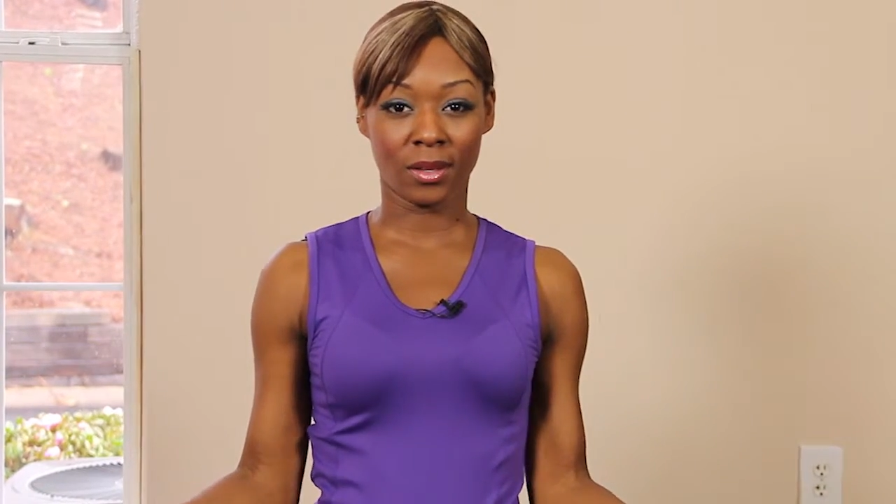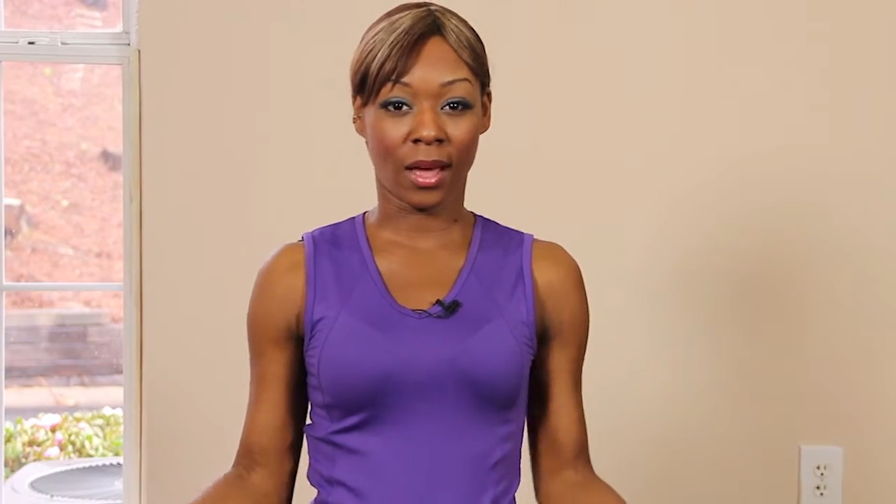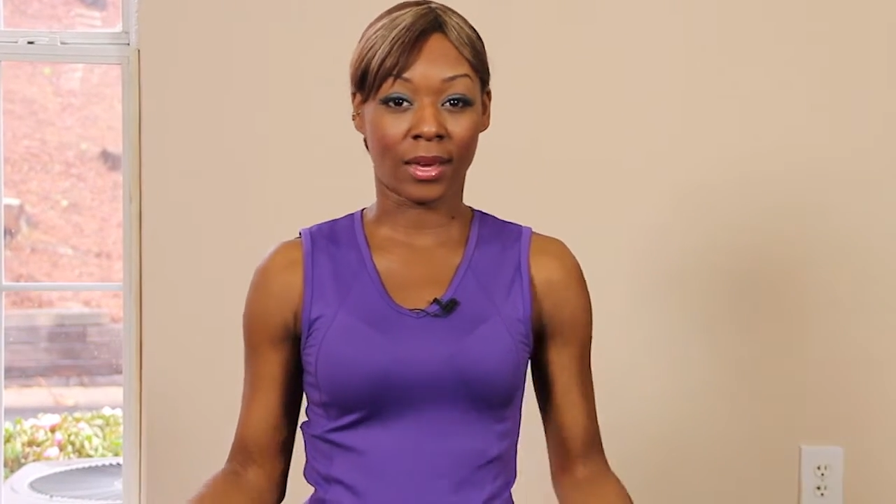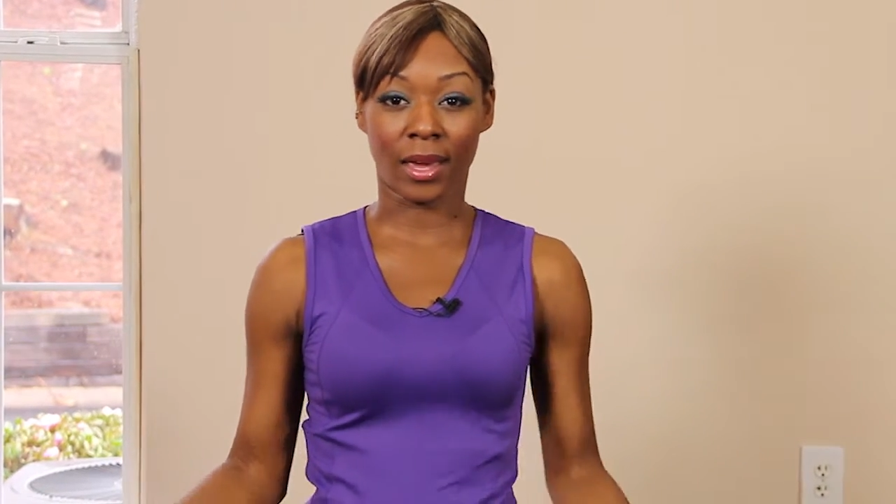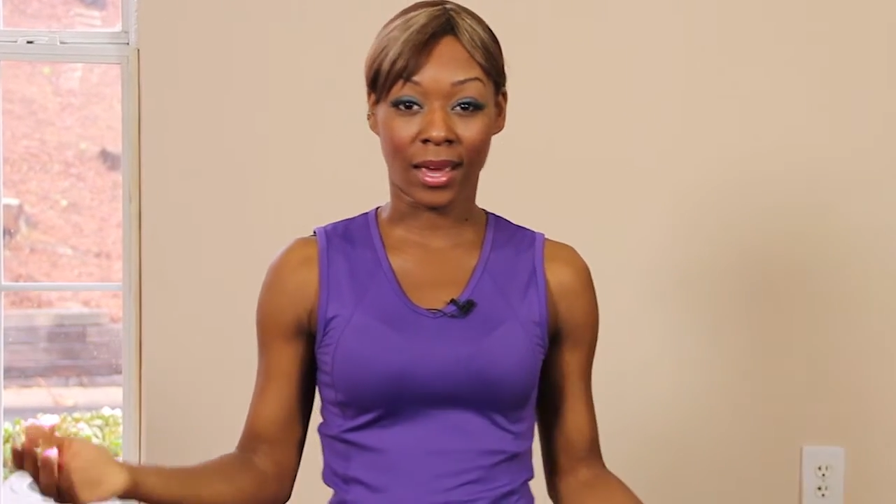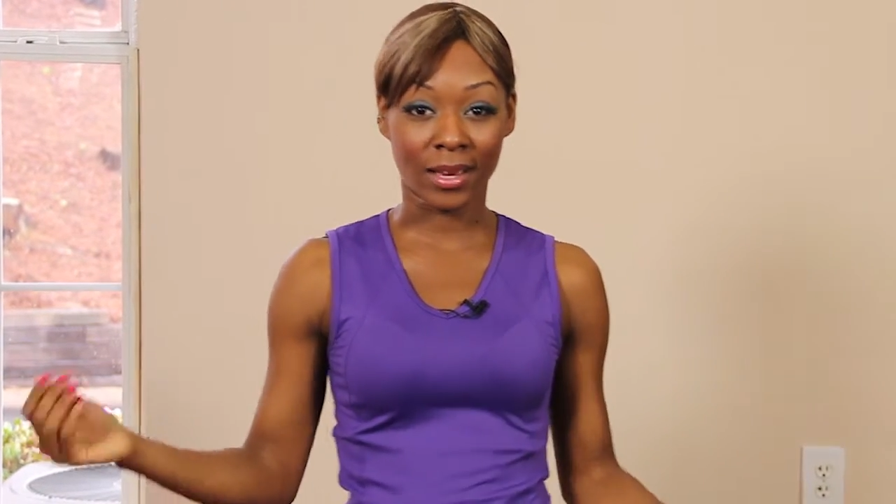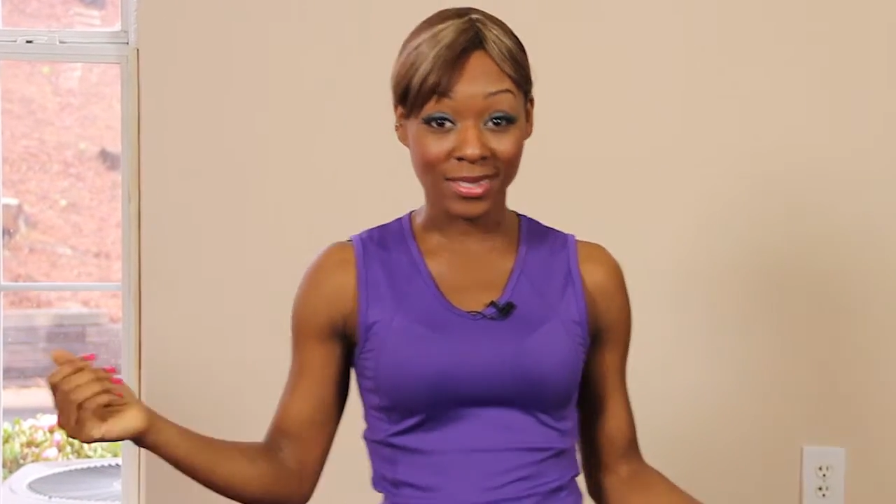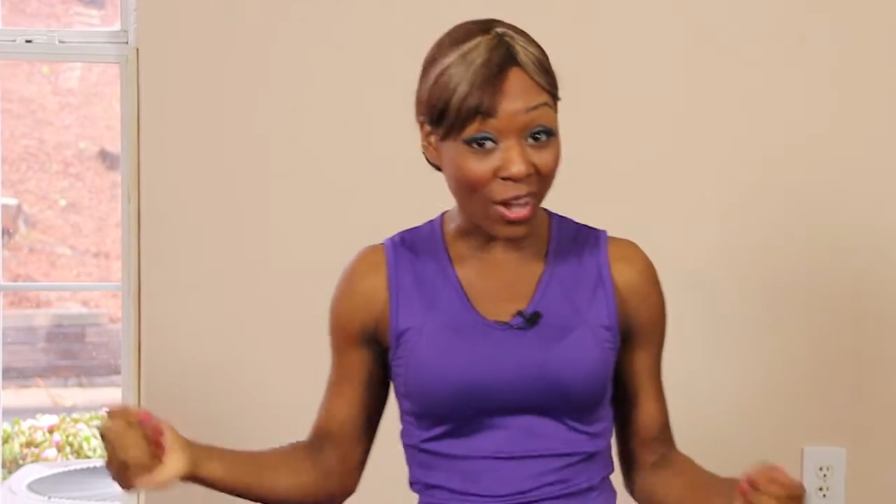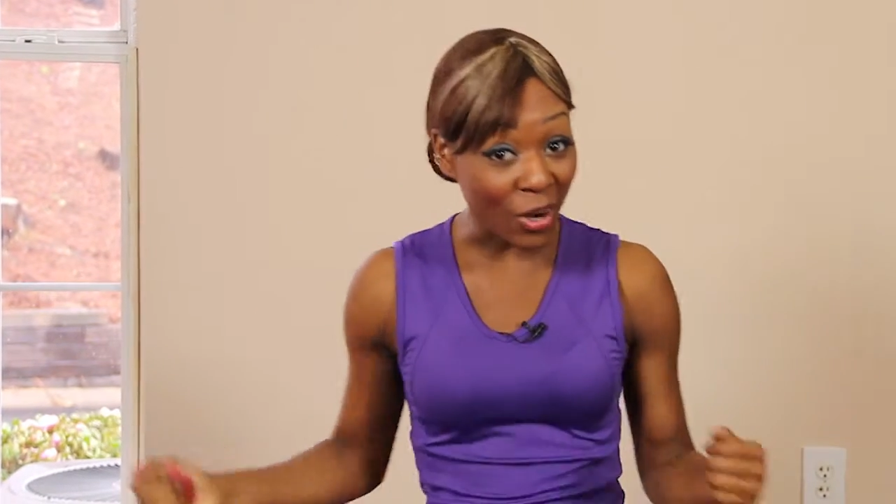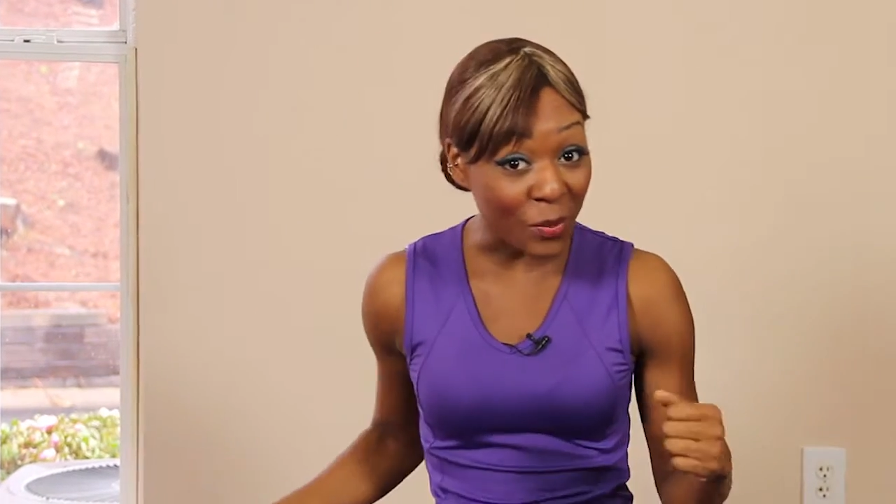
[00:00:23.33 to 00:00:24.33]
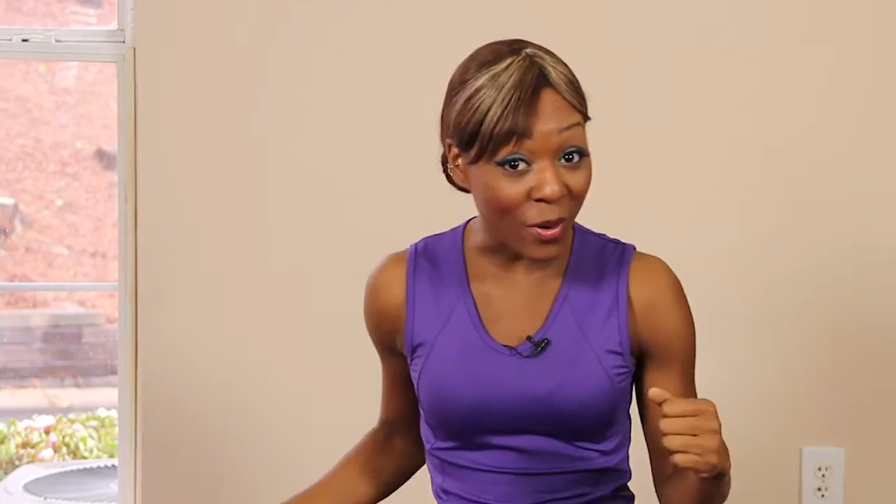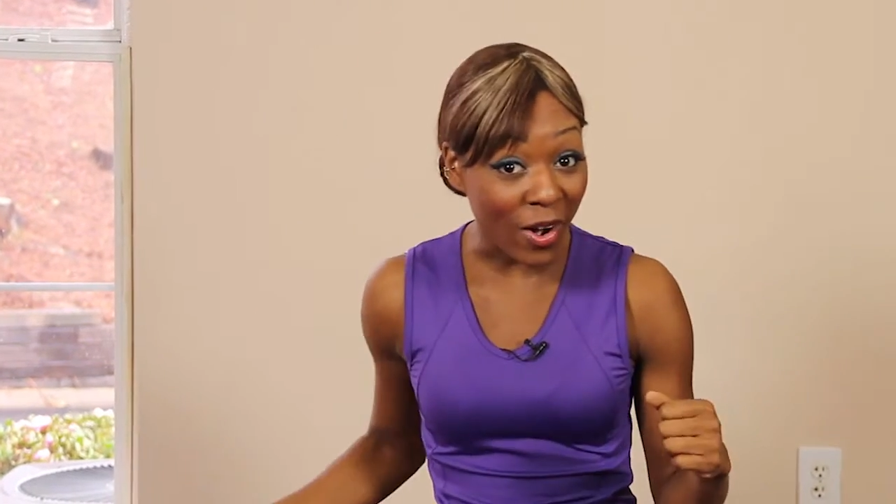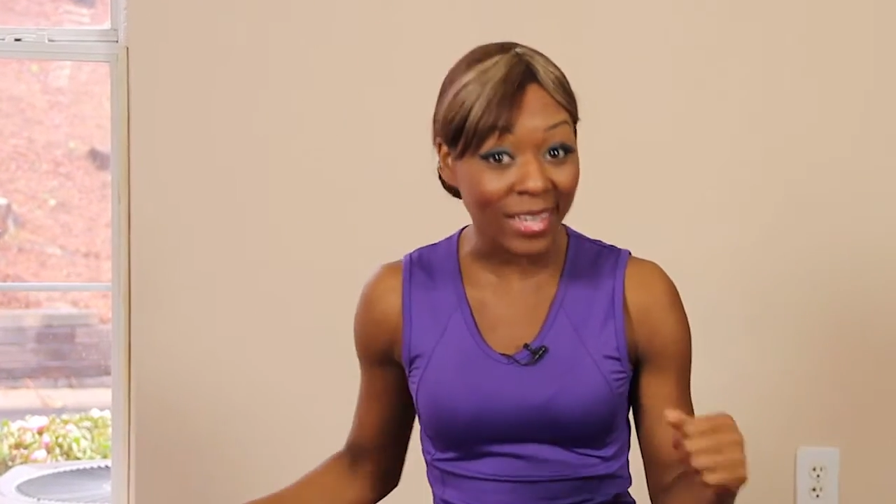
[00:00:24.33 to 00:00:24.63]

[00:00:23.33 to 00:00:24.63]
like a soccer ball